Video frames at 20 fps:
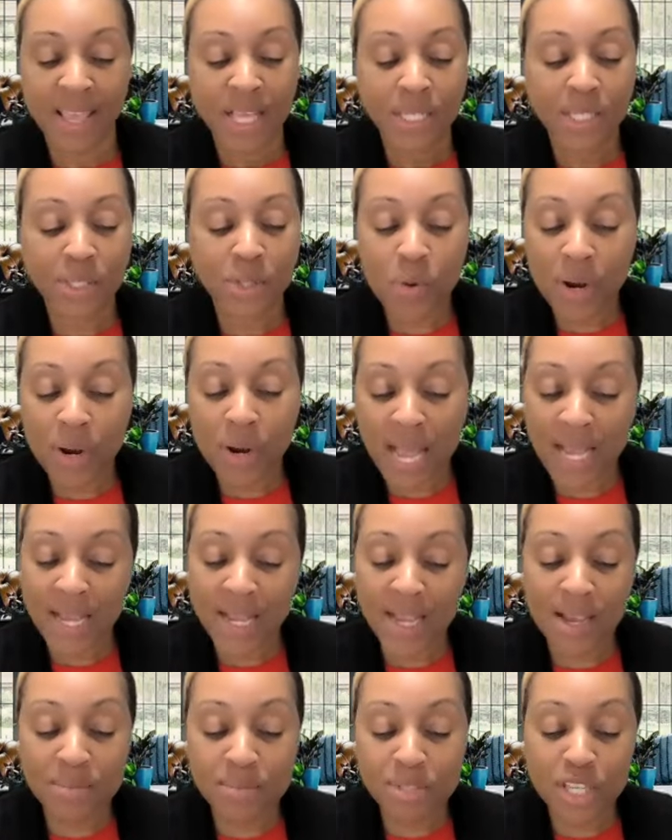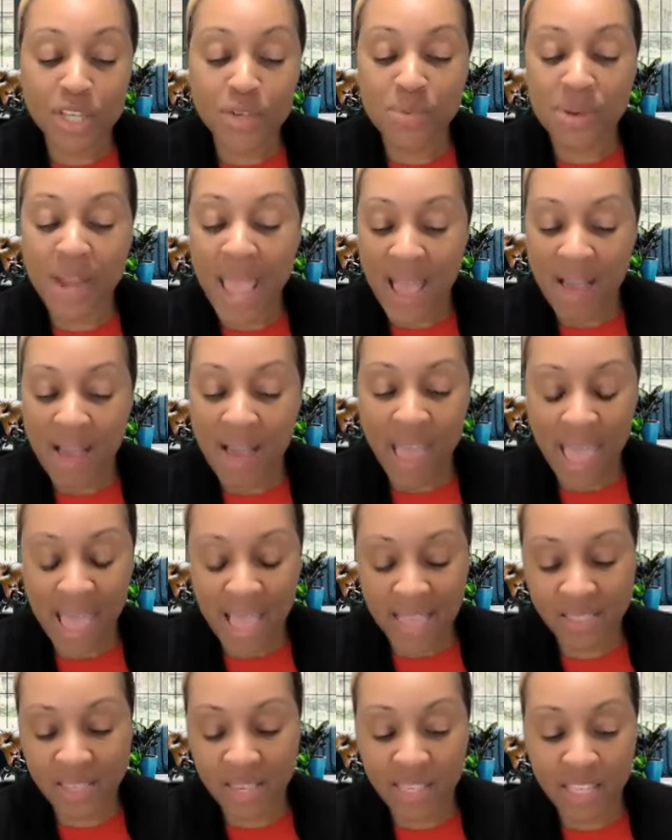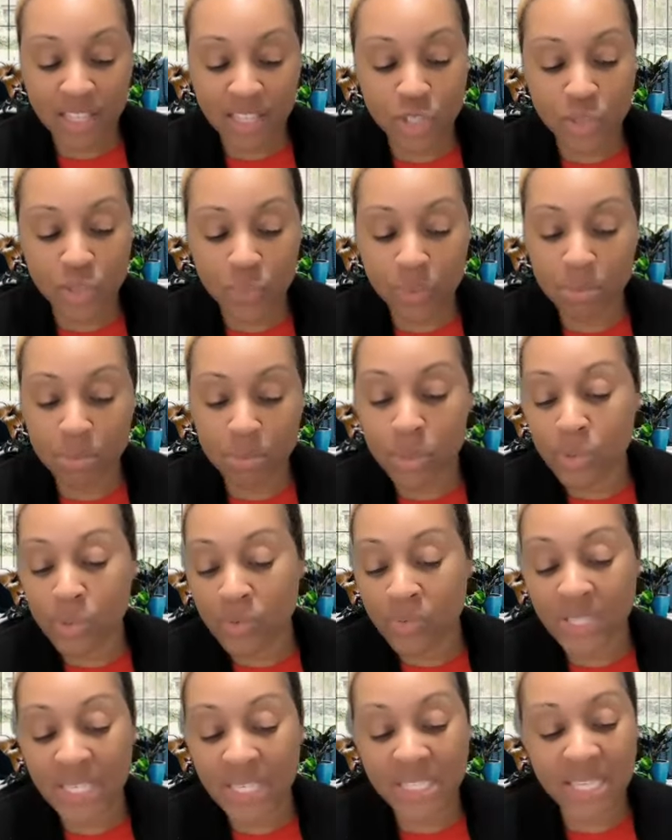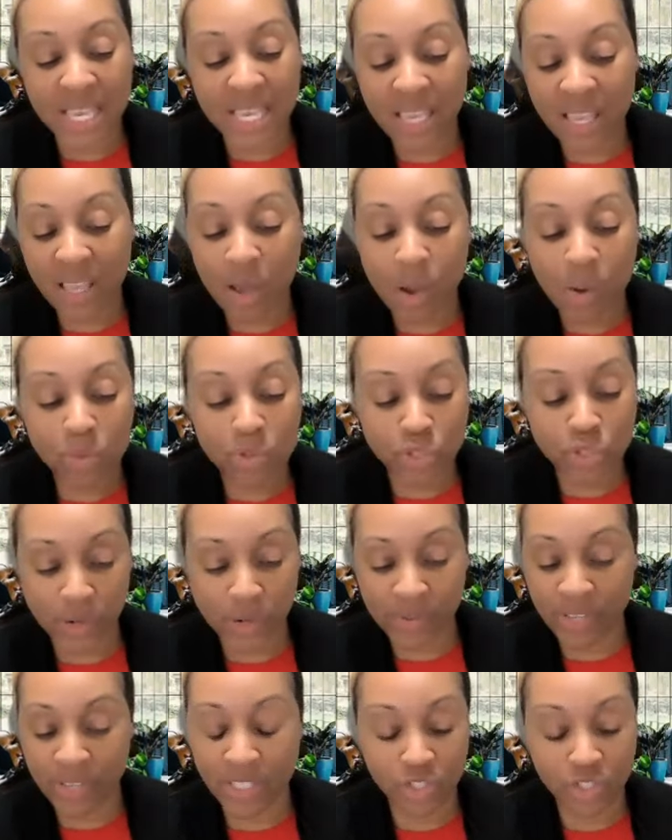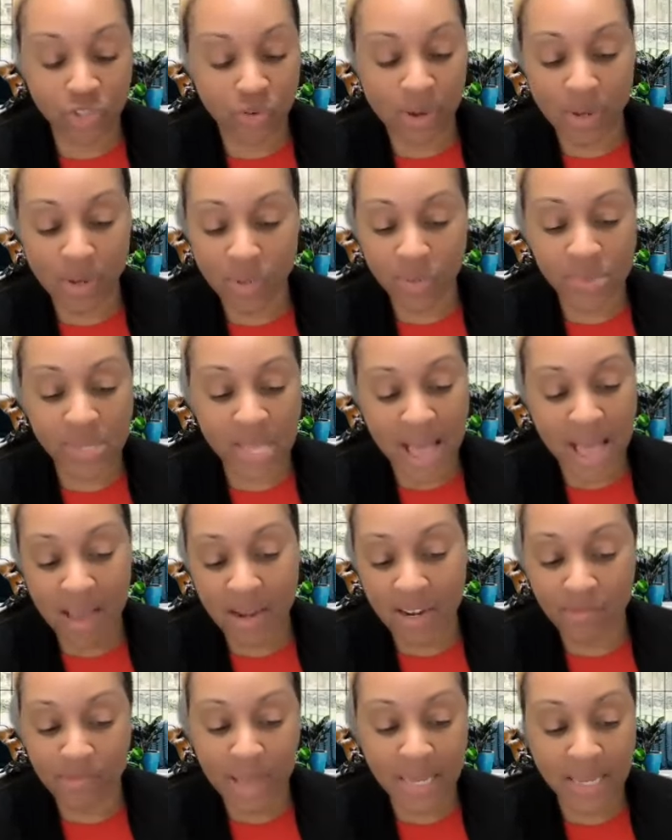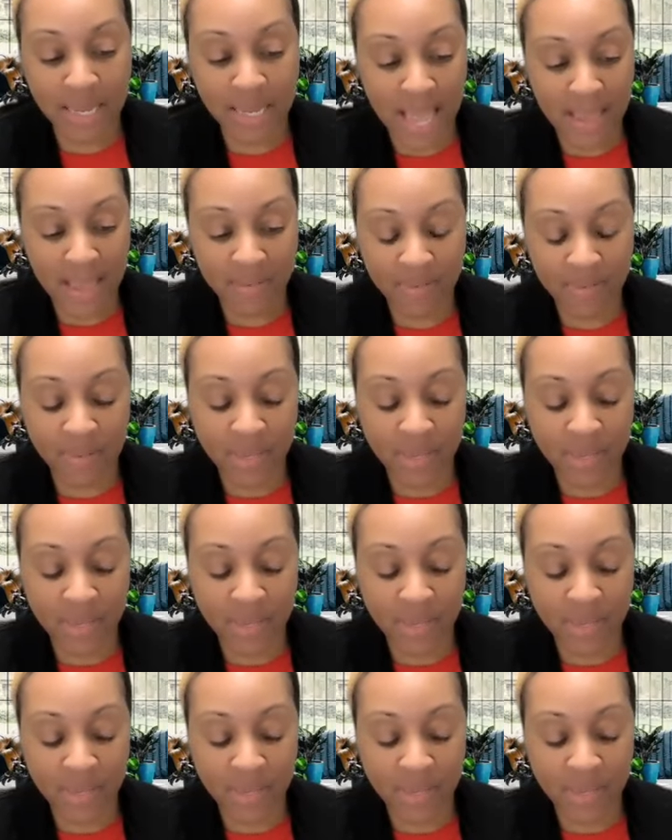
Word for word: Lord, I come to you now asking that you remove these ego driven struggles out of my life.